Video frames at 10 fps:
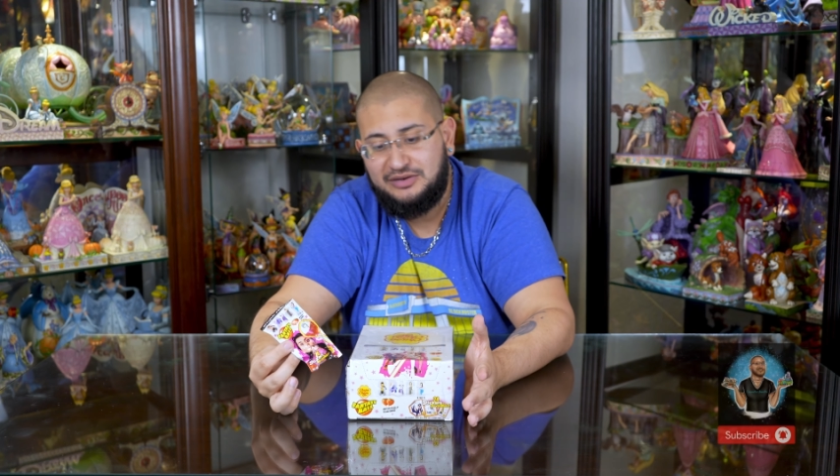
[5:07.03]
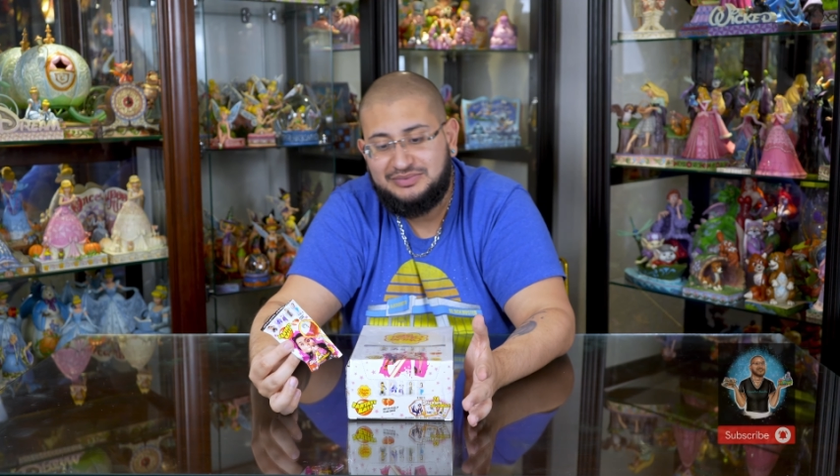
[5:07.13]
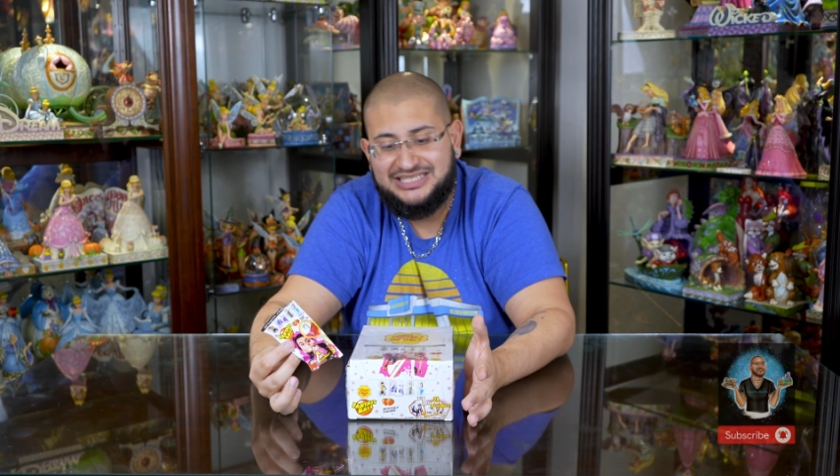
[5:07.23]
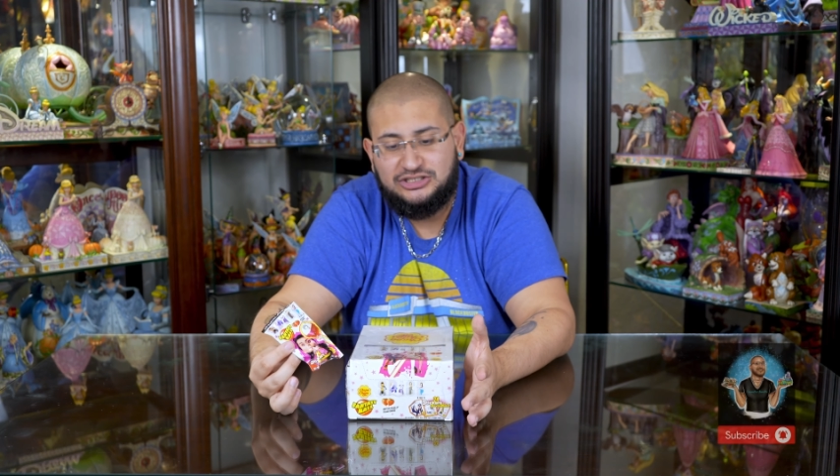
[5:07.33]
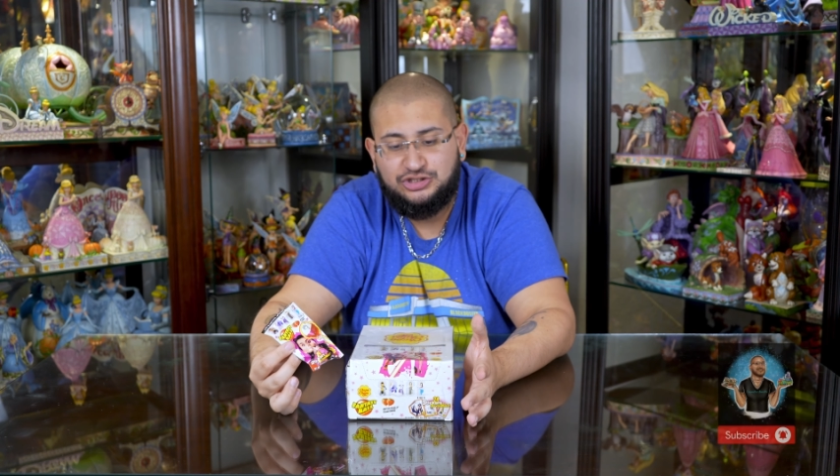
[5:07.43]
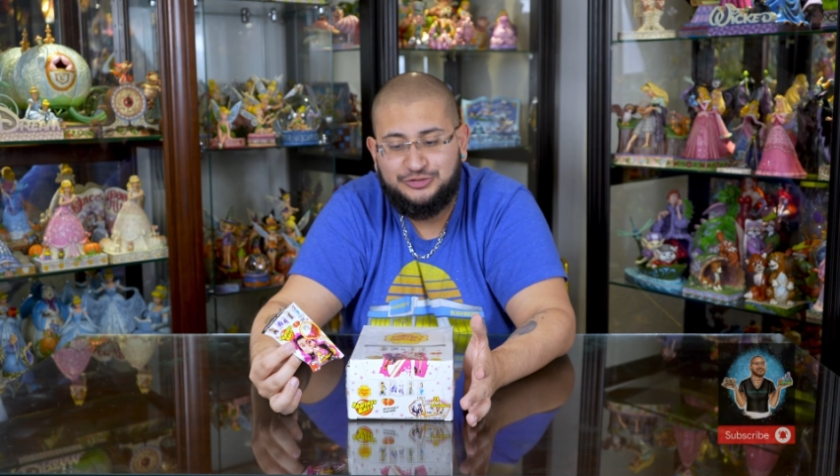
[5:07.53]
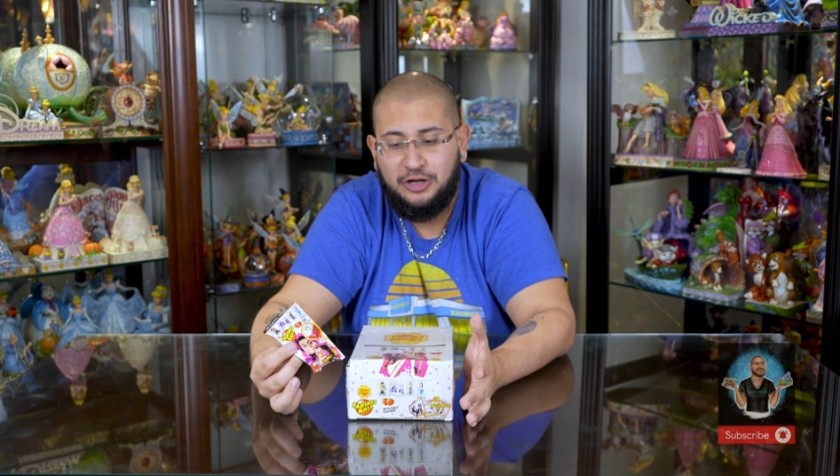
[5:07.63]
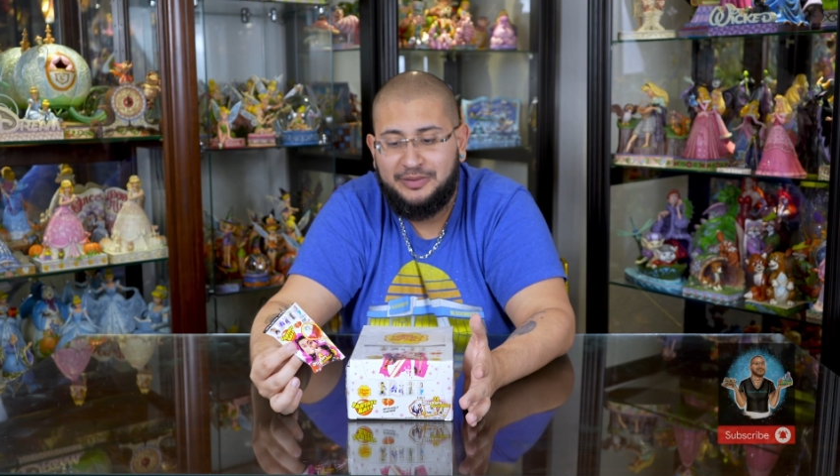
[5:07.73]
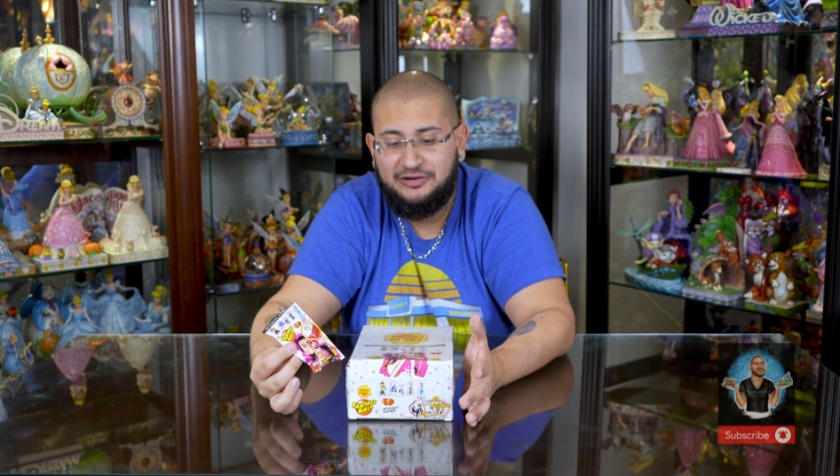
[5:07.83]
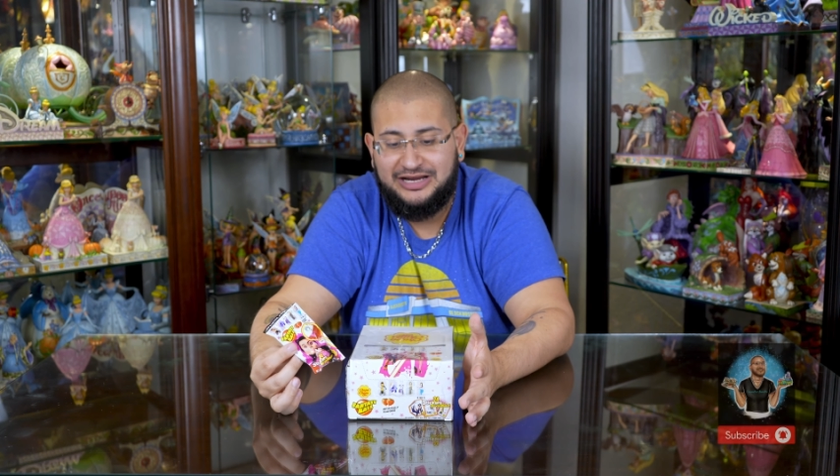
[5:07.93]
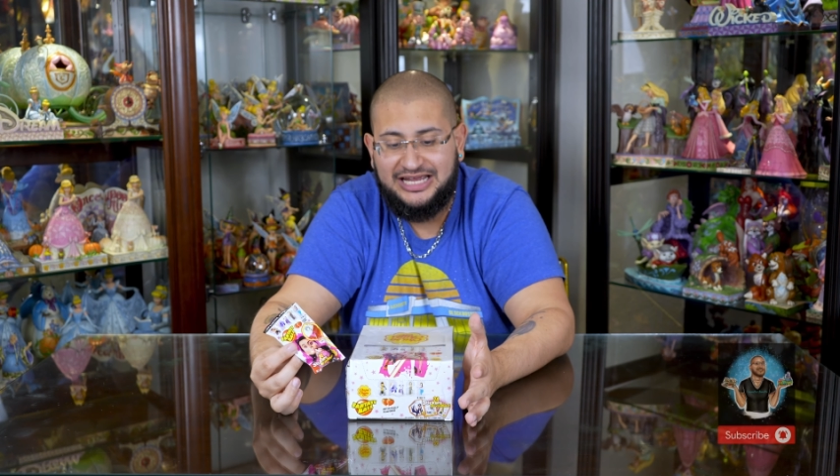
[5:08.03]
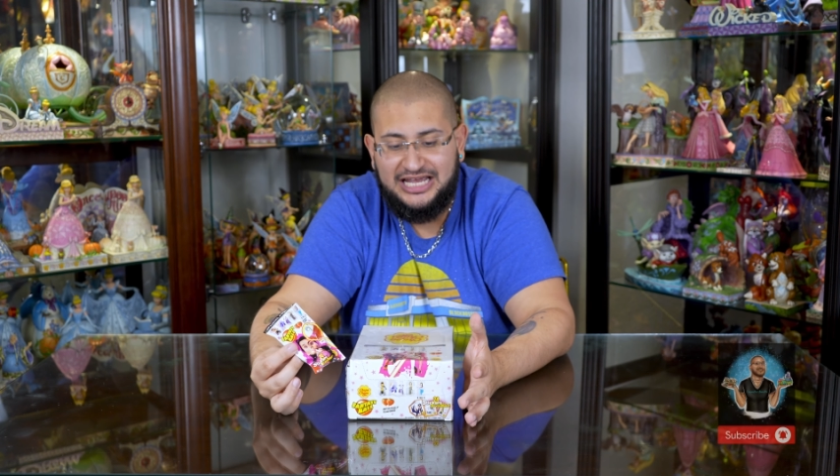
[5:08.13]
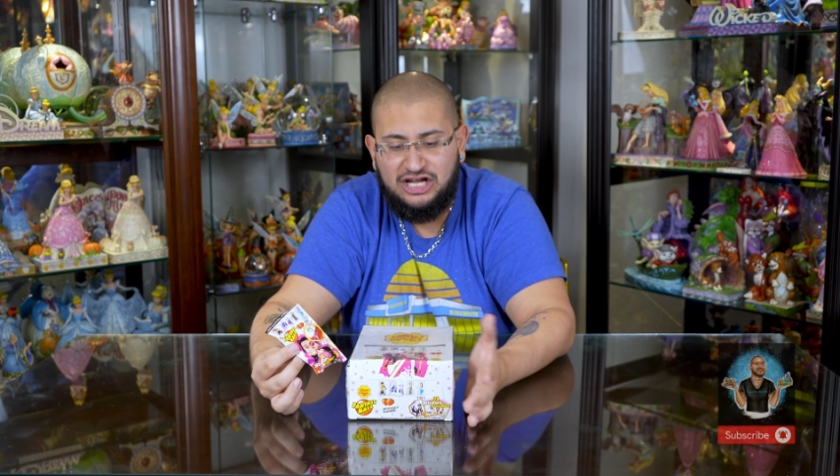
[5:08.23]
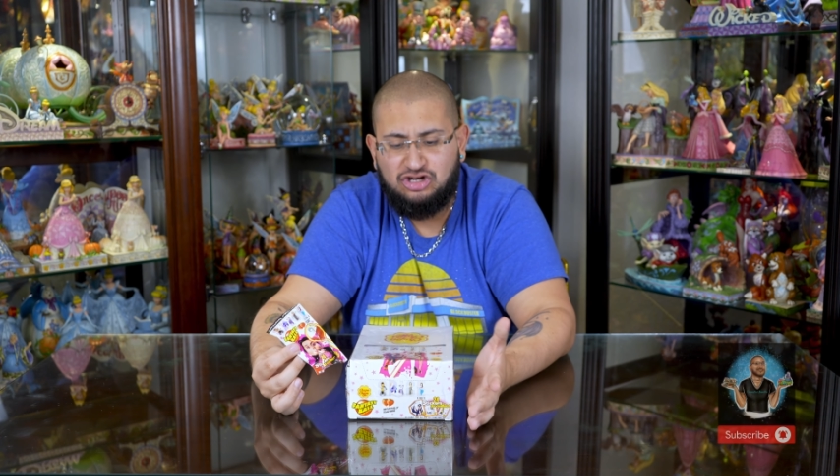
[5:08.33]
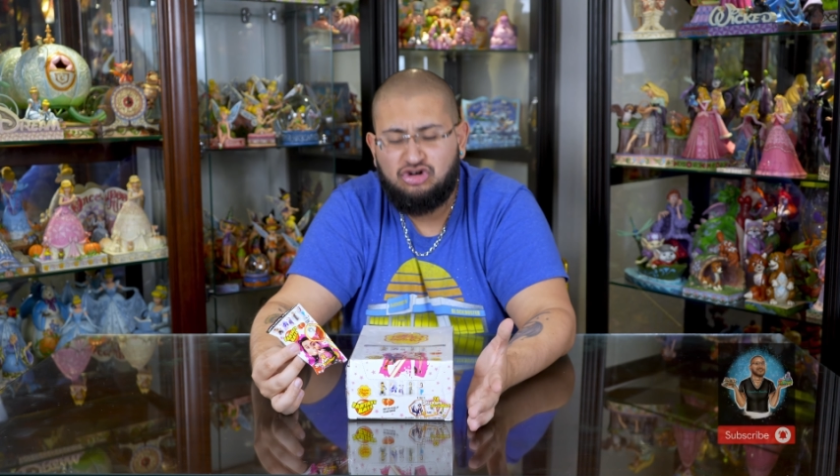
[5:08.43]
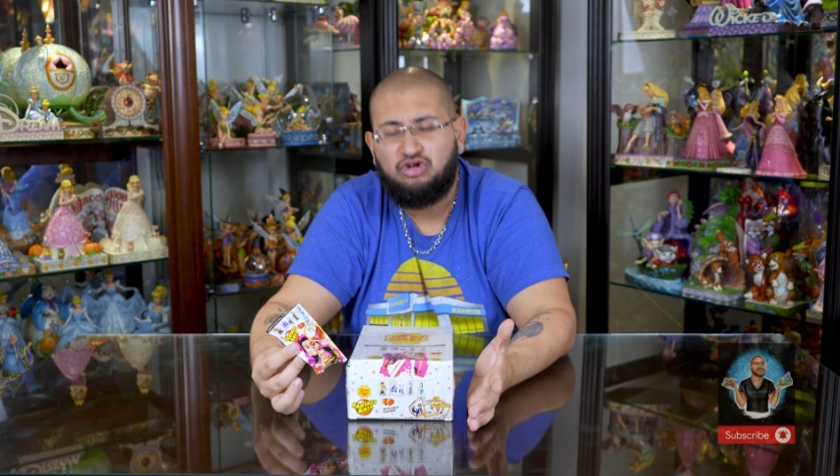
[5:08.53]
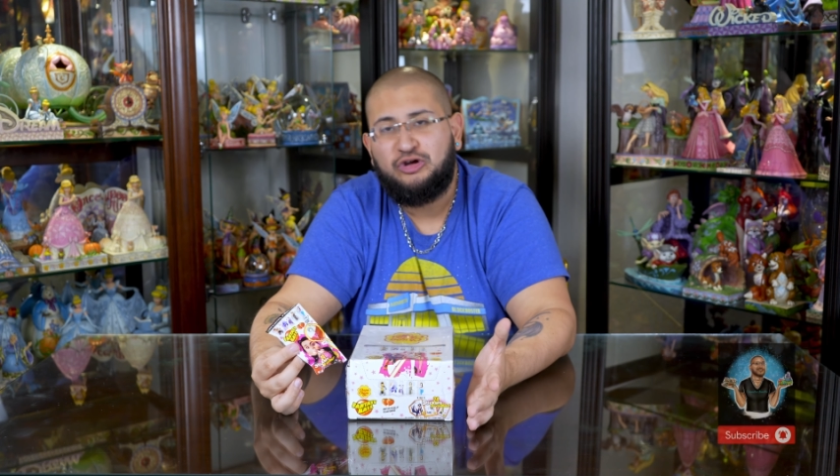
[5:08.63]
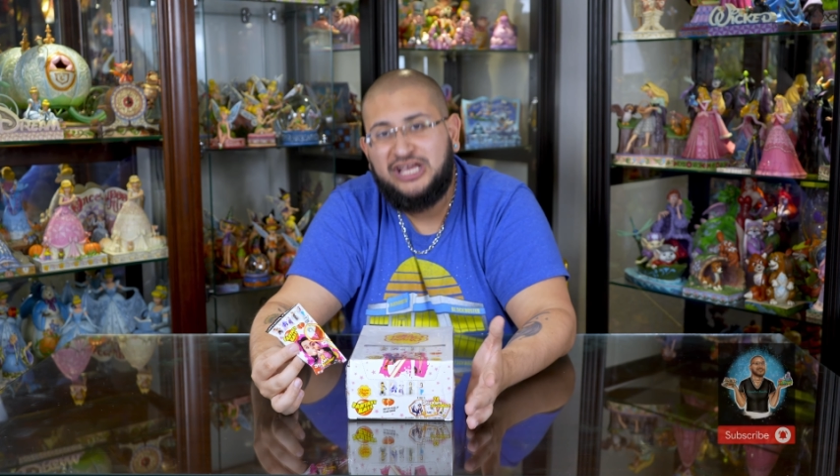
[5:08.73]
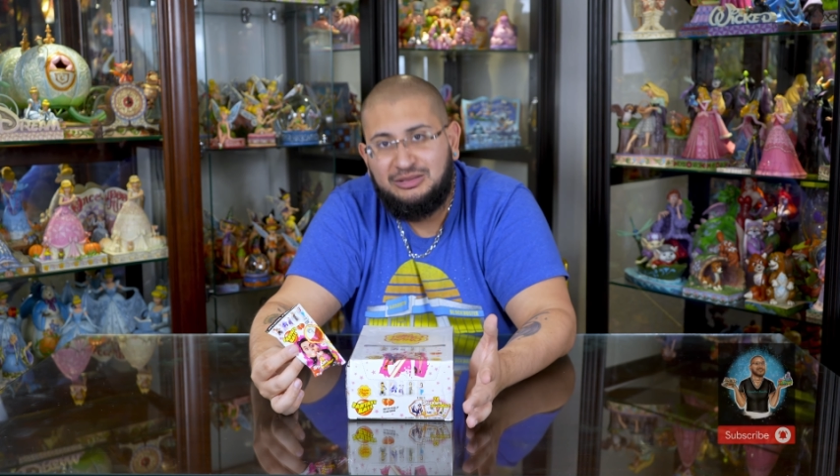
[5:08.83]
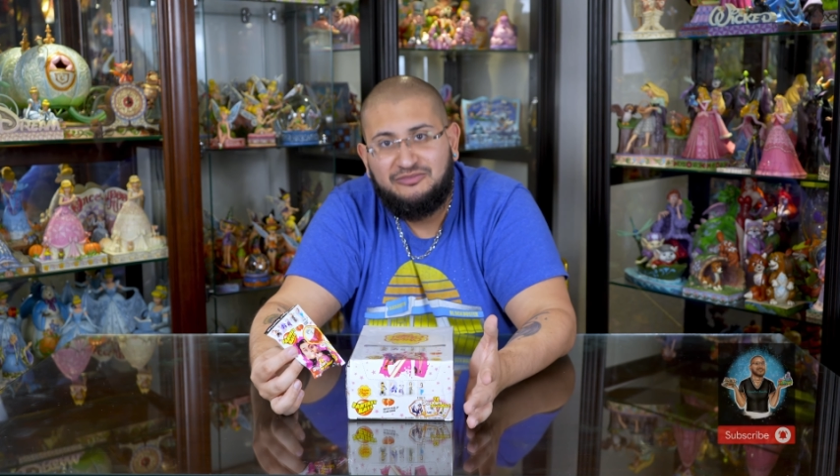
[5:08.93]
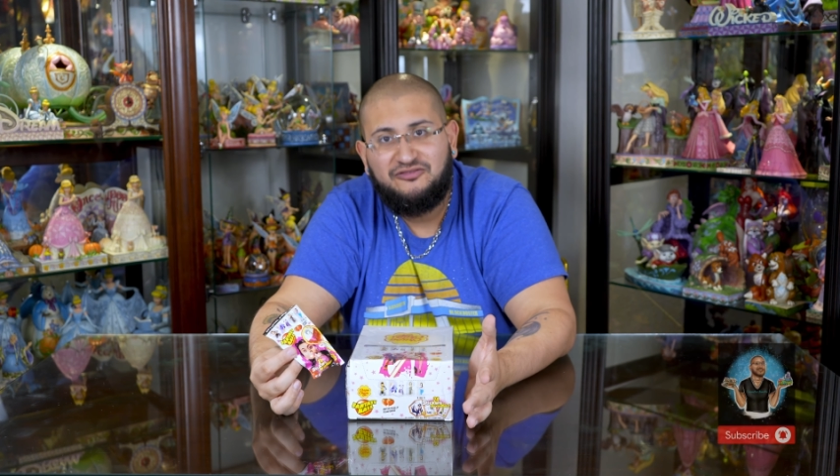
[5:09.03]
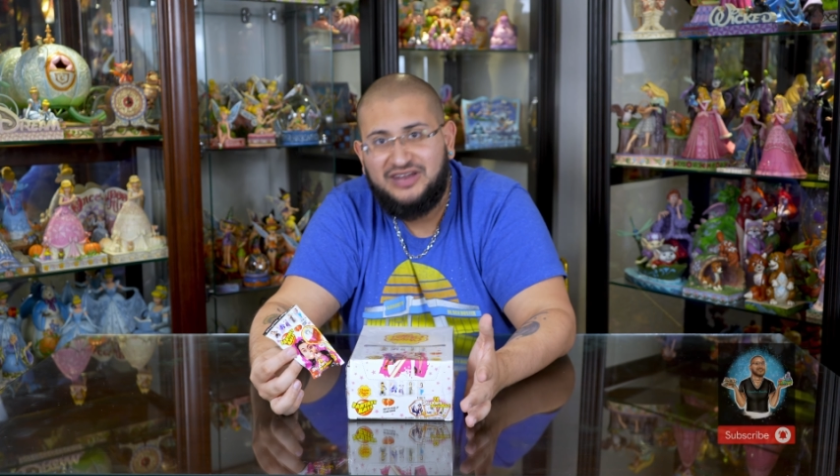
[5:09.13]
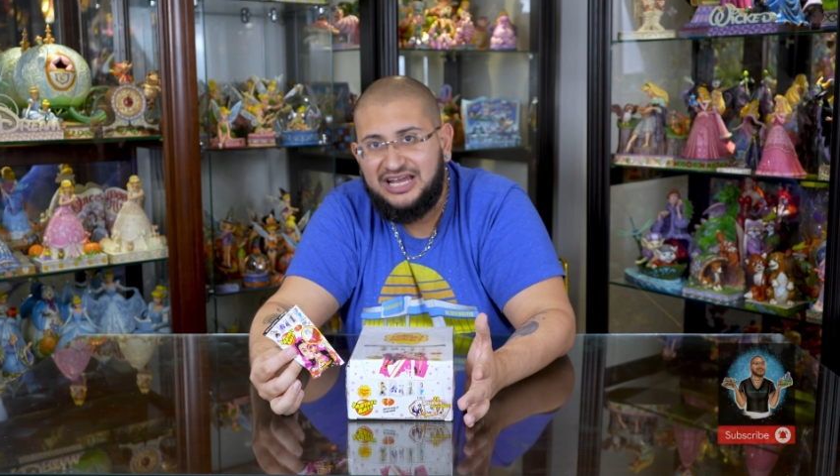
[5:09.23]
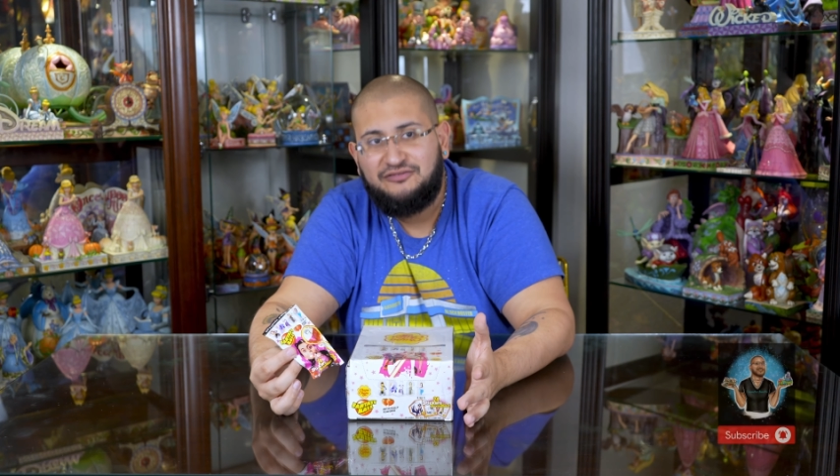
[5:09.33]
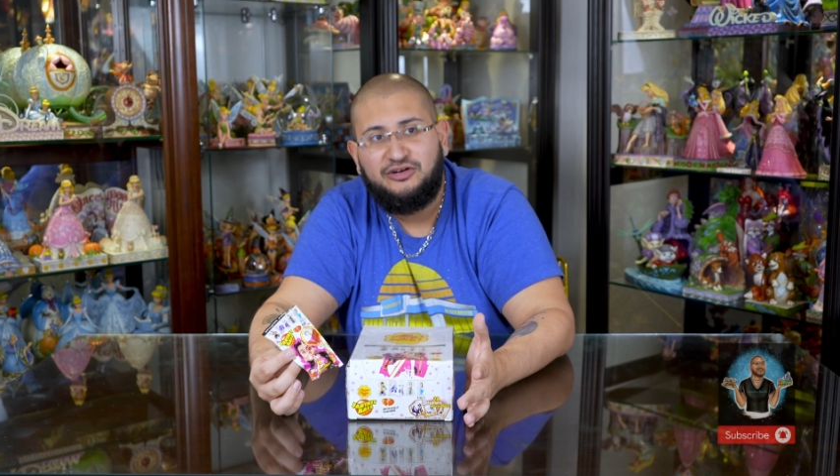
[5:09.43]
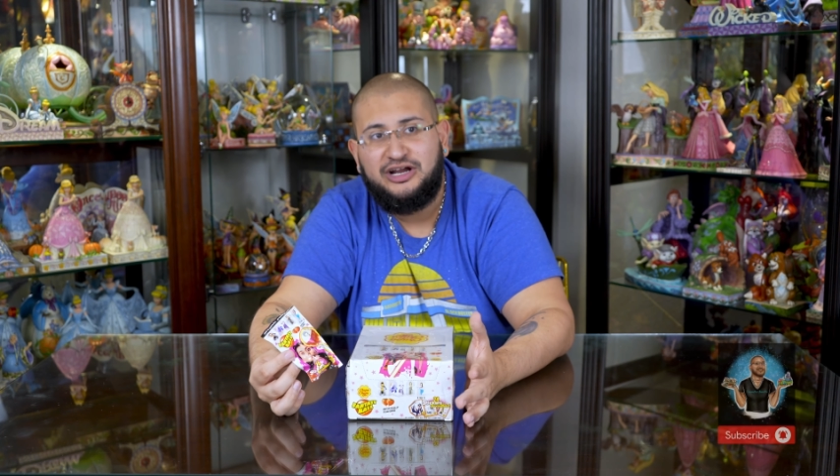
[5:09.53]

It was like a strawberry cream flavor.